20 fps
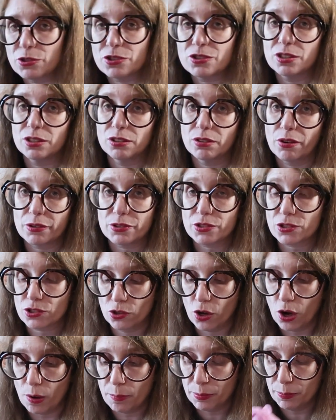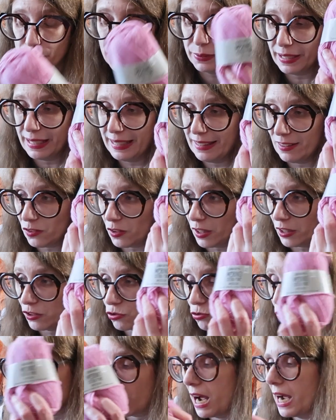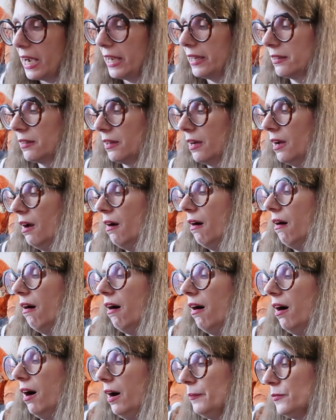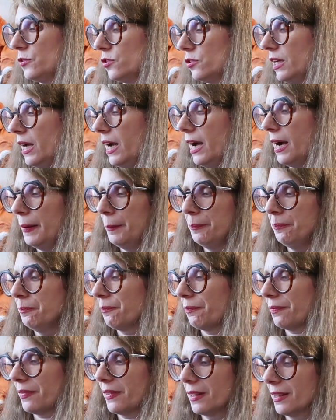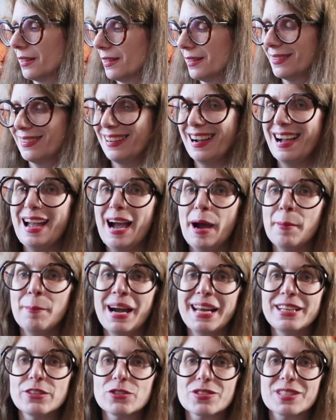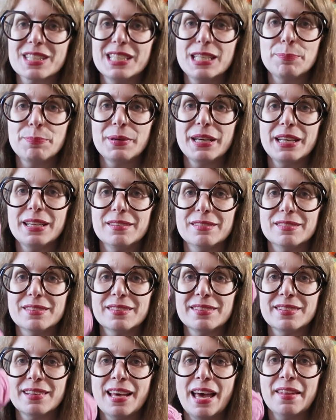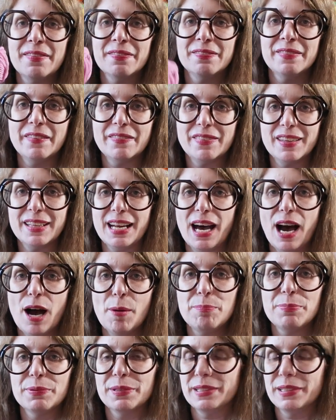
just a yarn snob, but at least I tried. So yeah, I might just keep it and knit it up